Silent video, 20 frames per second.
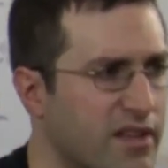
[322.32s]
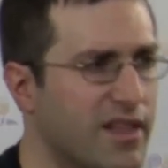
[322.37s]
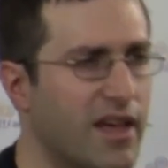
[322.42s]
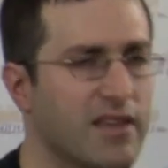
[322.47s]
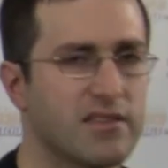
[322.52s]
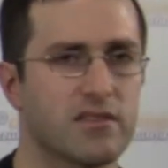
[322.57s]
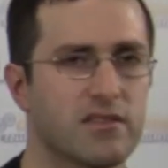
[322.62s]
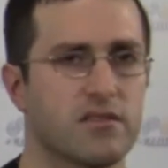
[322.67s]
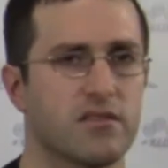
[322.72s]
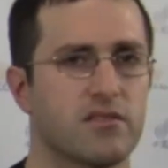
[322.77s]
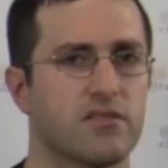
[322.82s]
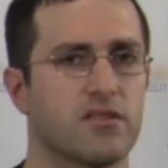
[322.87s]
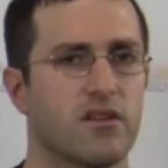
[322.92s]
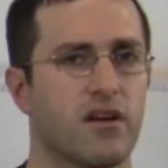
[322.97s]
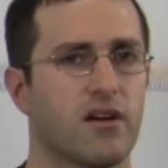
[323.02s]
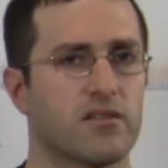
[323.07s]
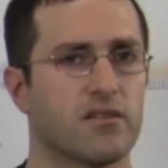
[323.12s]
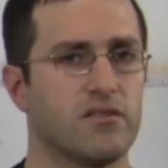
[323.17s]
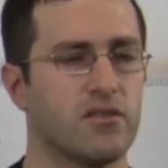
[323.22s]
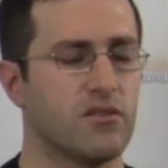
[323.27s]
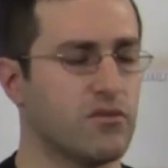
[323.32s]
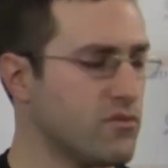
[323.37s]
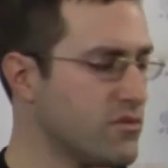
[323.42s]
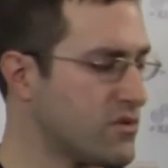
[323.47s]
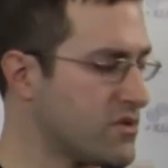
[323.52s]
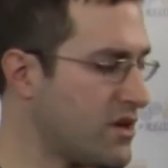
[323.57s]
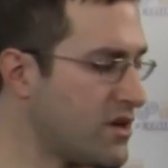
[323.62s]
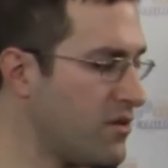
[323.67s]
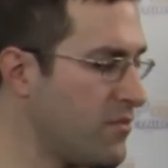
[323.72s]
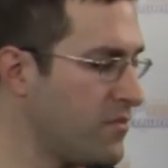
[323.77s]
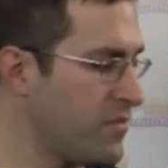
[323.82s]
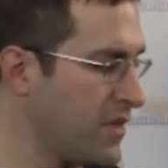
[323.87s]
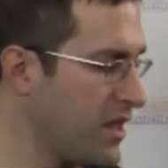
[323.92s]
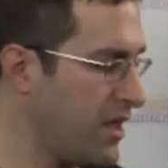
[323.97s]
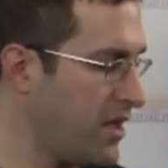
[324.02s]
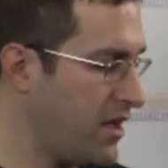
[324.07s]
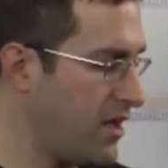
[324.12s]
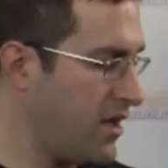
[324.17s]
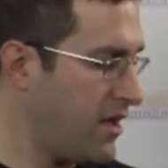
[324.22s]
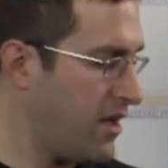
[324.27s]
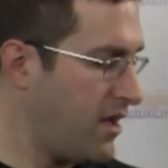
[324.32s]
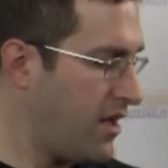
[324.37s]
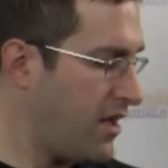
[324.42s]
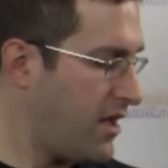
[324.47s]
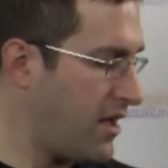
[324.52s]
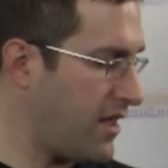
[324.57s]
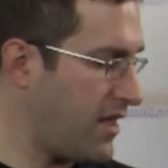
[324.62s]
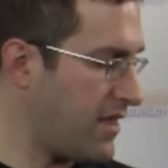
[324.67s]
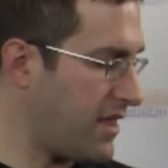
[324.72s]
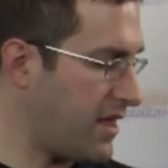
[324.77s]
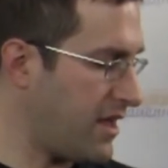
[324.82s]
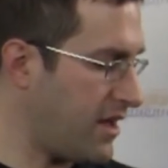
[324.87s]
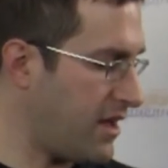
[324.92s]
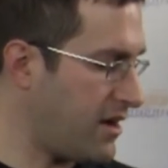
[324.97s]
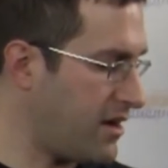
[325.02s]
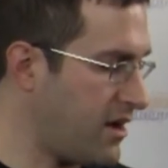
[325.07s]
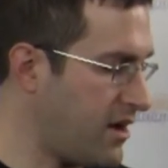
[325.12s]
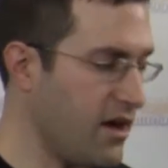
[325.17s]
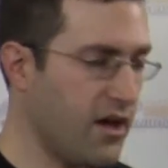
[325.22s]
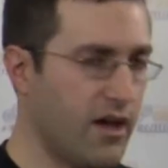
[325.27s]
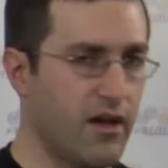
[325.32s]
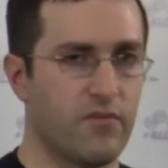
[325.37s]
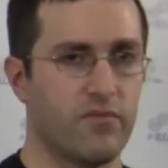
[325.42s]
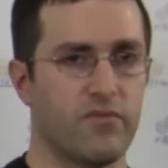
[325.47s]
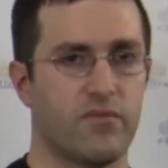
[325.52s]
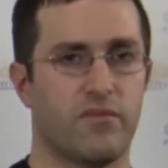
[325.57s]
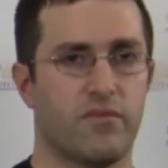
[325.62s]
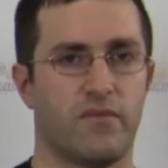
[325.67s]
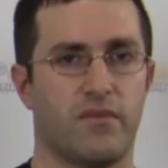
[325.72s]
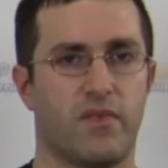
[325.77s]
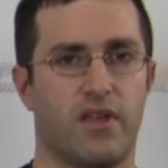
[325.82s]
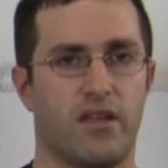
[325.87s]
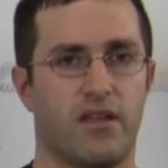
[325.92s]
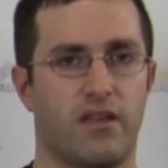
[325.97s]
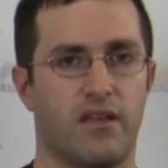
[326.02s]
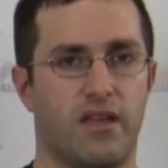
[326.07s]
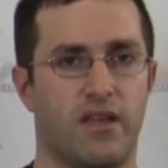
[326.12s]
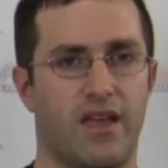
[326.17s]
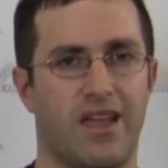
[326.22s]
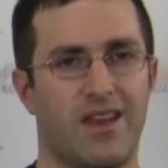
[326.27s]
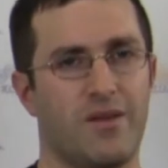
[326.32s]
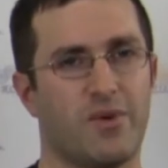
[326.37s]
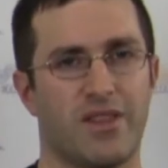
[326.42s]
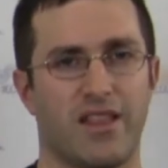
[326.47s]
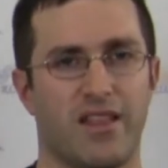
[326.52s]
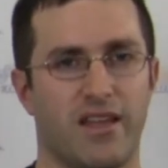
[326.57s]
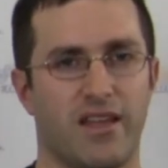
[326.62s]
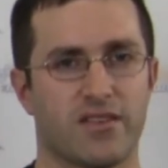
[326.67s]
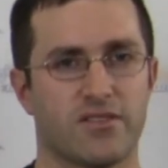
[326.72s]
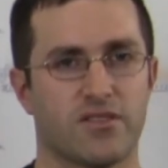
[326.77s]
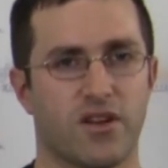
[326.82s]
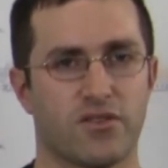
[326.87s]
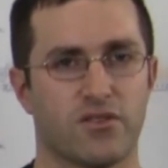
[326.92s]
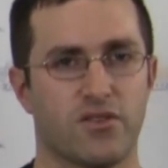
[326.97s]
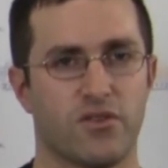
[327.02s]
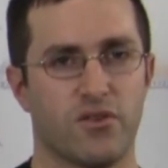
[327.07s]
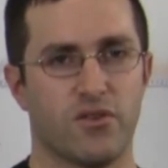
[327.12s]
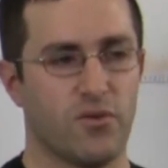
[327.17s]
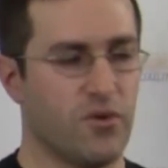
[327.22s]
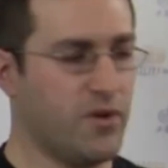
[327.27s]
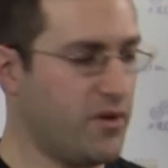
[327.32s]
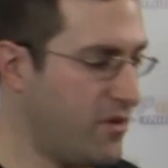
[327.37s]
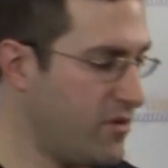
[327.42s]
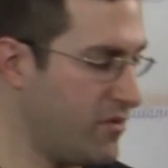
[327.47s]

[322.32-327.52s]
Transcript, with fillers: glasses in stock too. So, and then uh, anybody that likes Doctor Who,